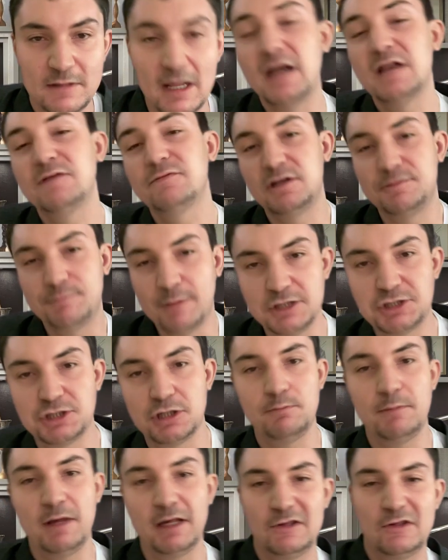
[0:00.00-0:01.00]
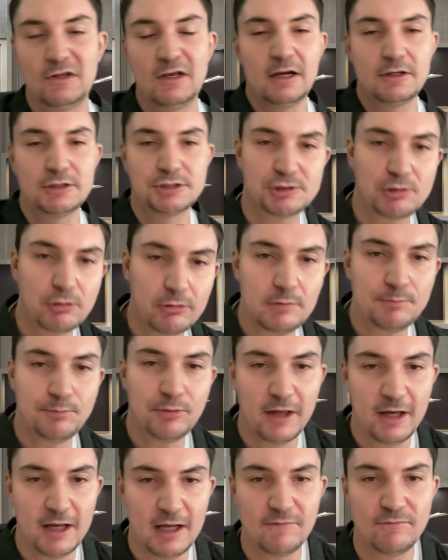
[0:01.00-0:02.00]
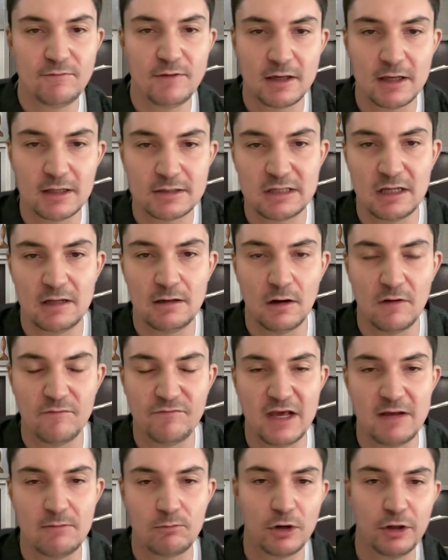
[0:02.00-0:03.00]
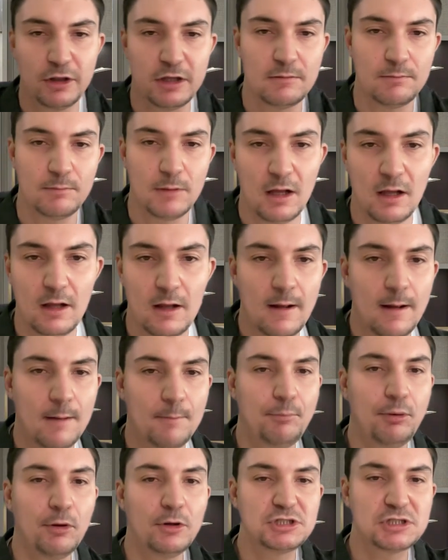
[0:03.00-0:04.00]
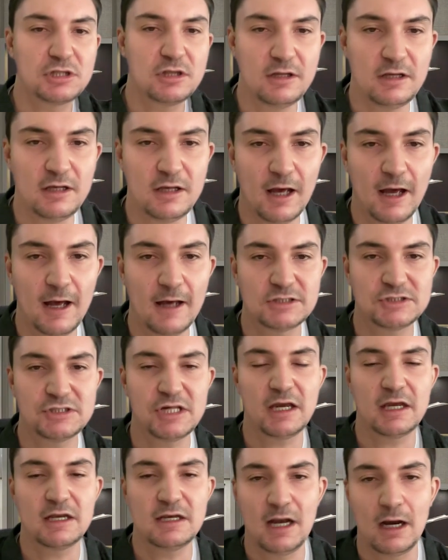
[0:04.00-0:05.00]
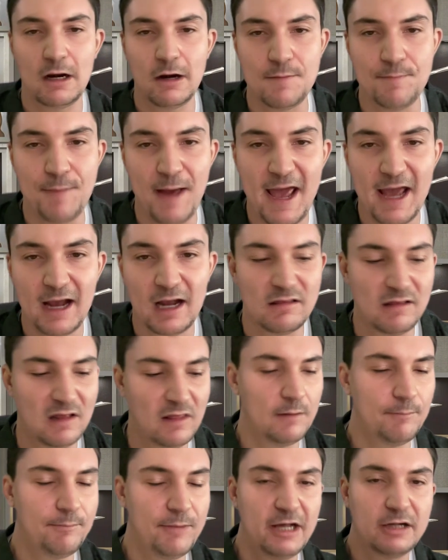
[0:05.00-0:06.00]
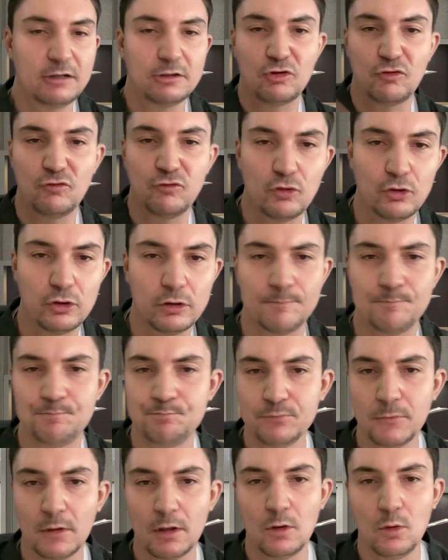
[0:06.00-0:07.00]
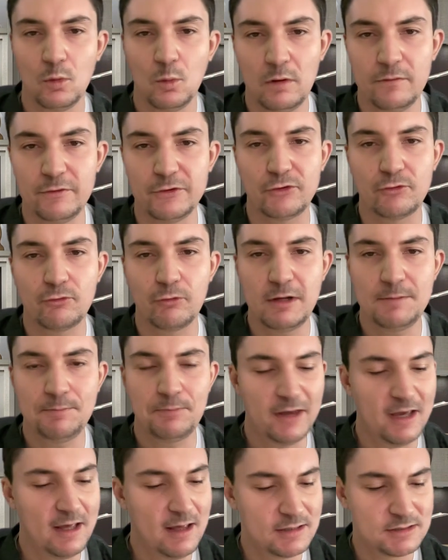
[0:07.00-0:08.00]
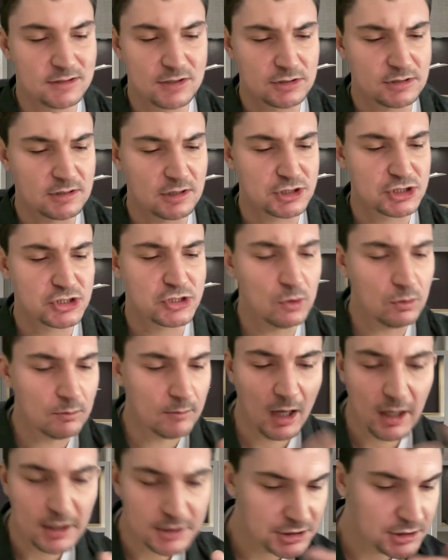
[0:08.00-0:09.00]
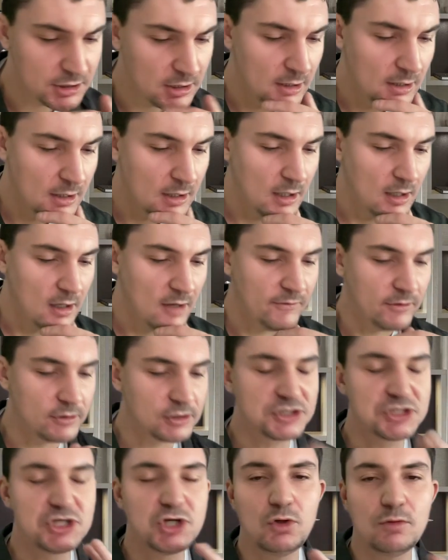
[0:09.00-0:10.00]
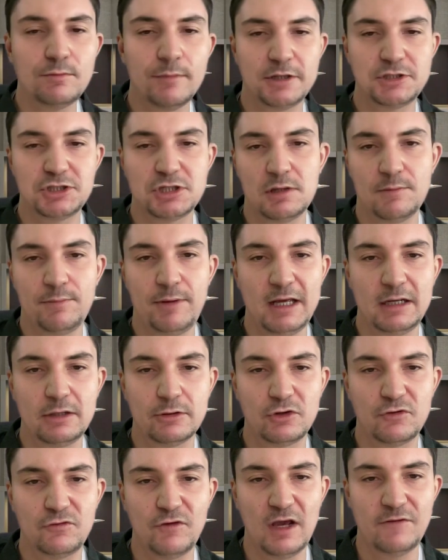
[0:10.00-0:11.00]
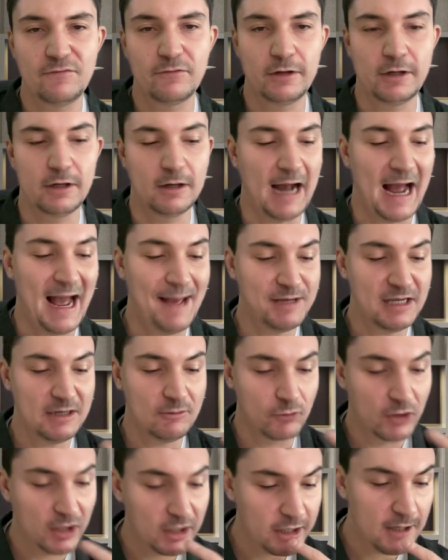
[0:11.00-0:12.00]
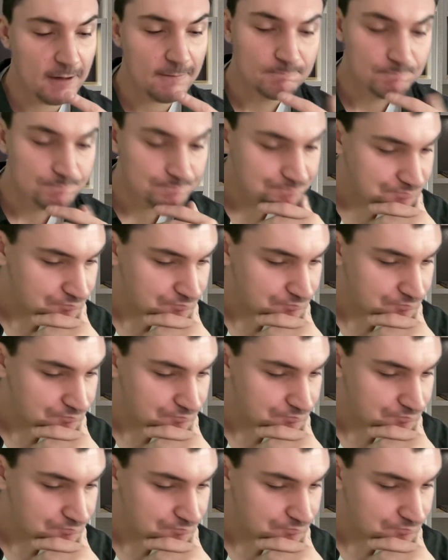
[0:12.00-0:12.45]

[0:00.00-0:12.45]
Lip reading: Not even to mention Mixon on a screenplay. If it gets, you know, if they really push the secondary back and then the Bengals fool them with a screenplay, it's just there's too much. There's too much in the Bengals' favor here. I mean, really?